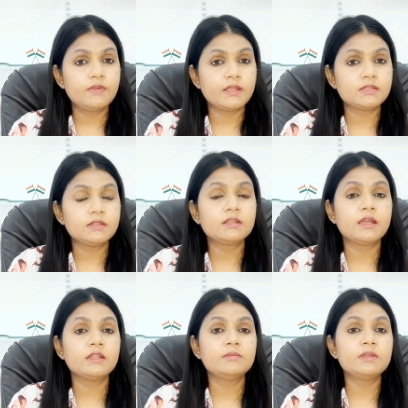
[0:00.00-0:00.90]
infection
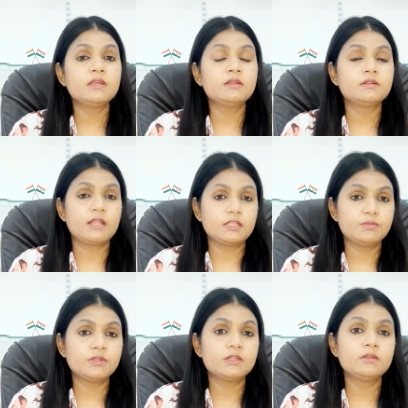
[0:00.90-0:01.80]
can be
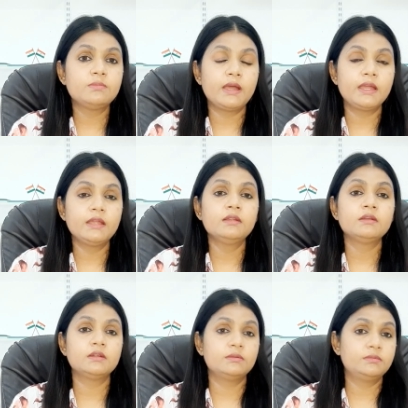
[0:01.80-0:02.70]
transmitted by
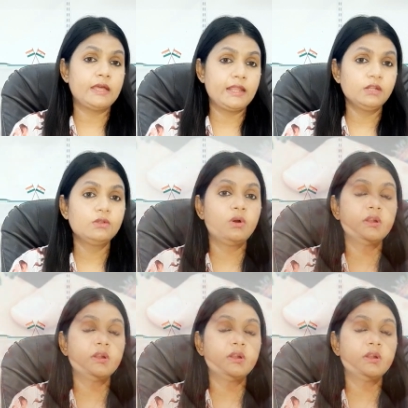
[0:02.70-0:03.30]
direct